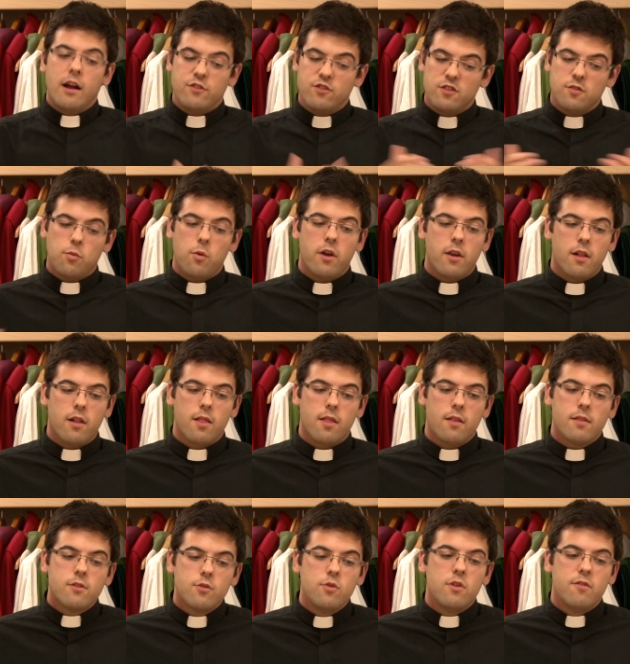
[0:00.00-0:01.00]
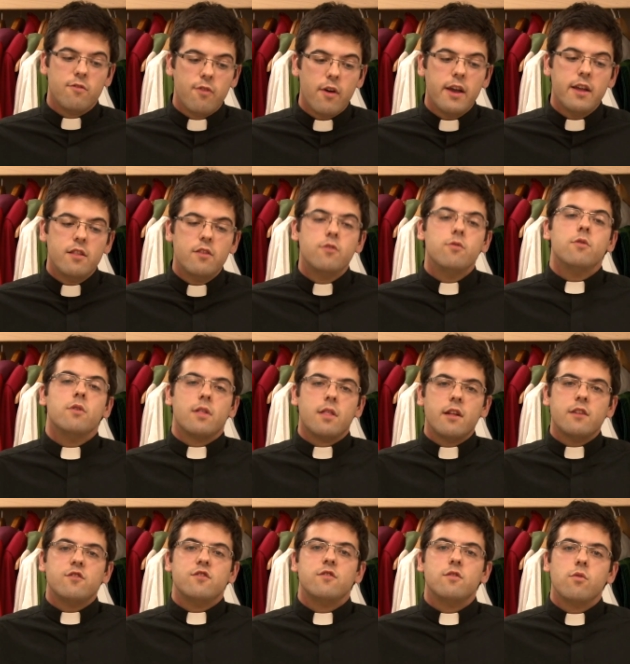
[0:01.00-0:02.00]
just want to invite you and
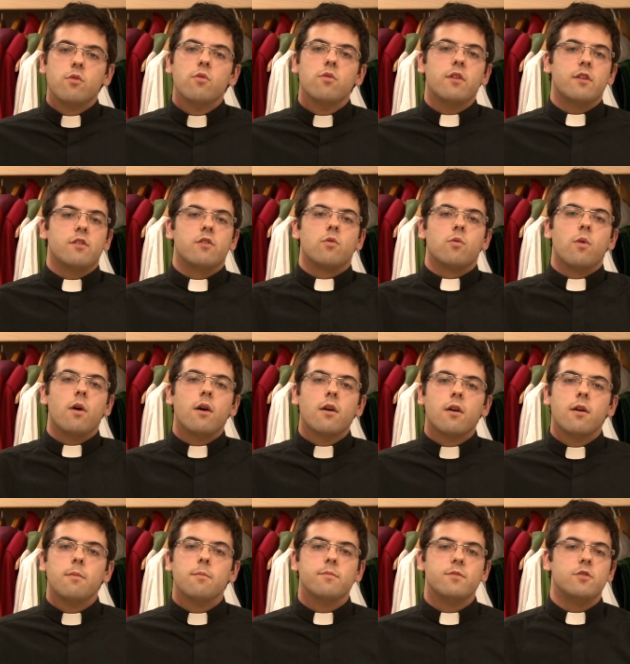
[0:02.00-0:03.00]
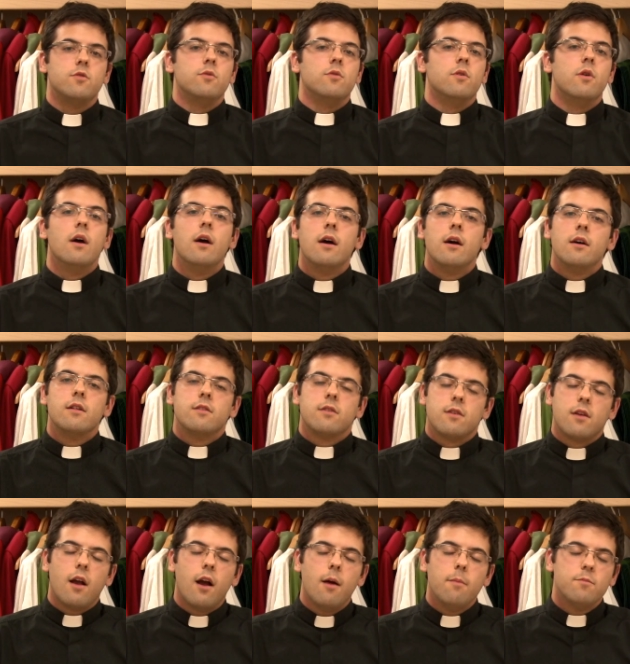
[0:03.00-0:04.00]
let you know that you're welcome to,
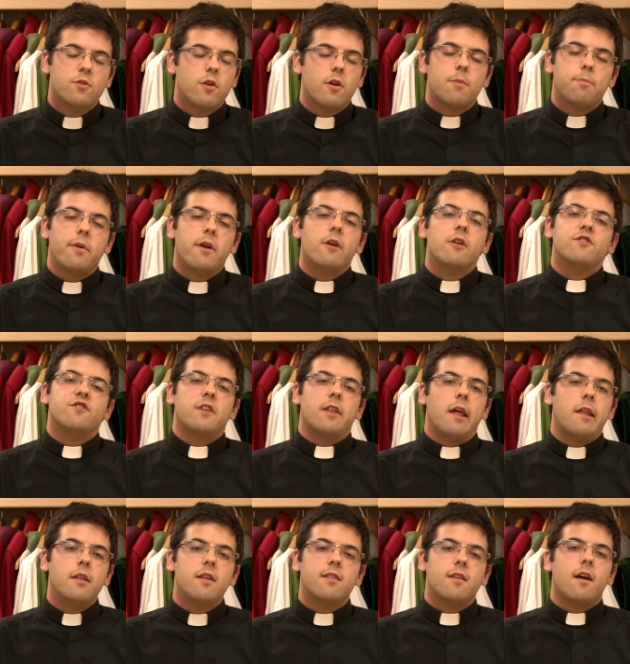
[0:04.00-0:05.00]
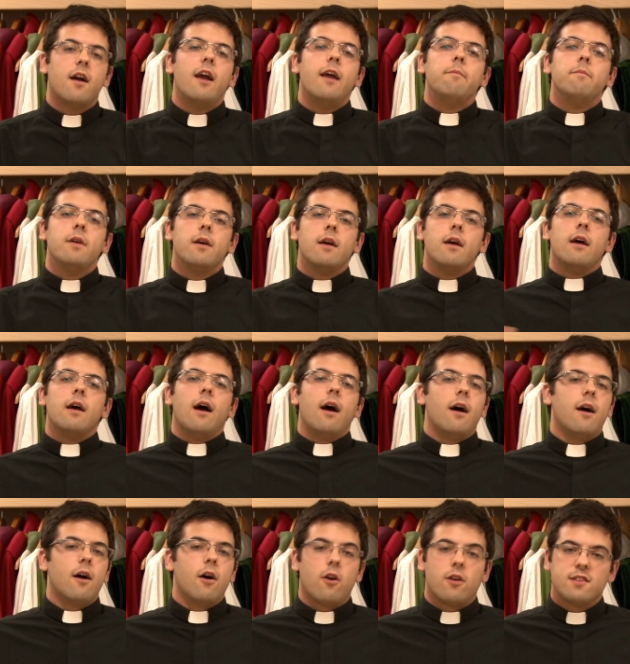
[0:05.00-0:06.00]
to come to our parish at any time.
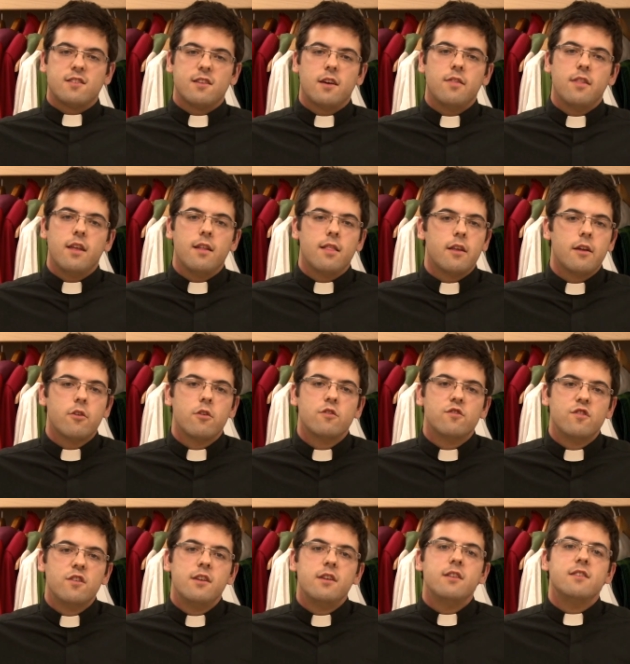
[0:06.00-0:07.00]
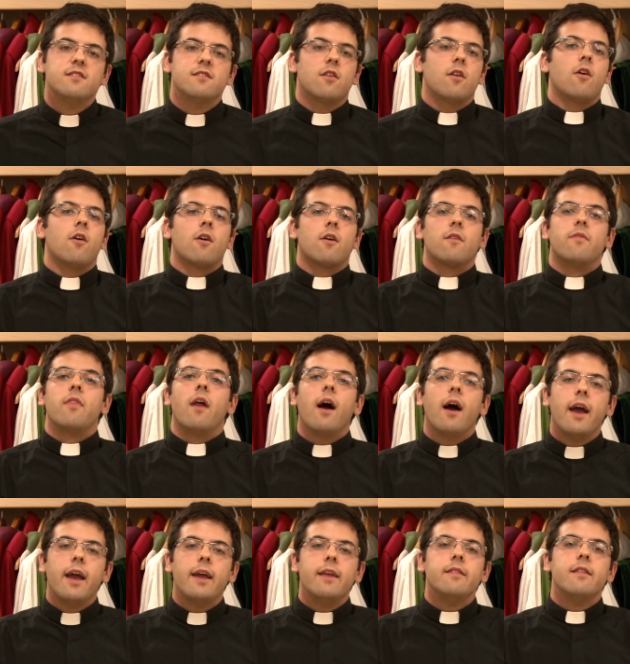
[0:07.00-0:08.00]
Uh, our Sunday liturgies are
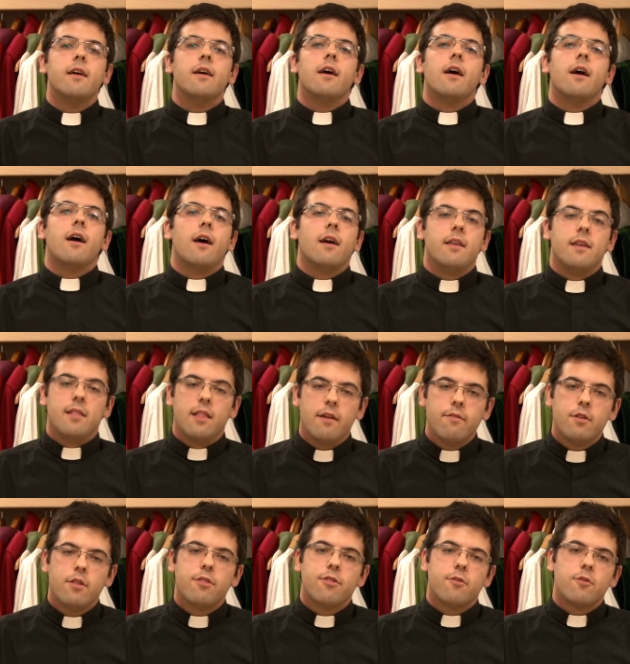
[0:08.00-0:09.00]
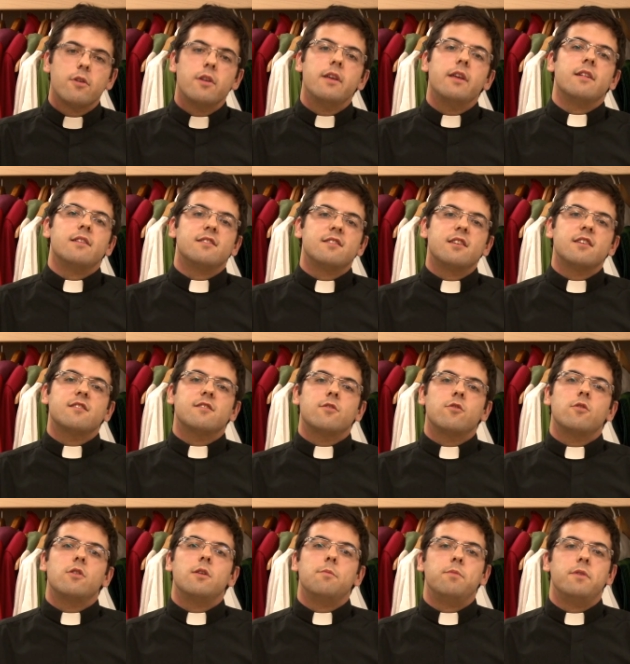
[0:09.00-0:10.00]
9, 11.30, and
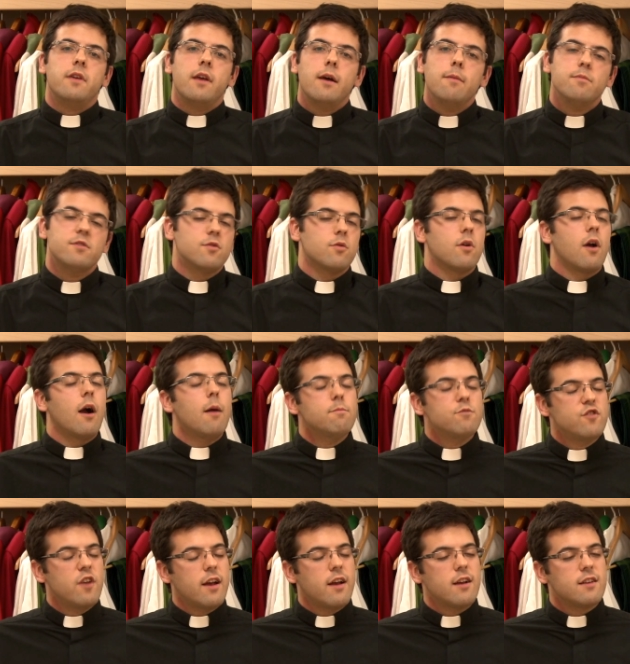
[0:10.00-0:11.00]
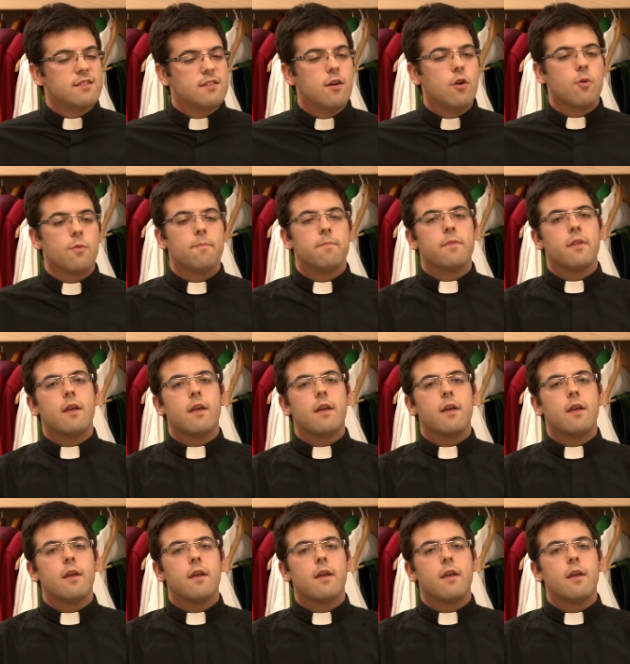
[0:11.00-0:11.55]
6.30 p.m., so come check us out.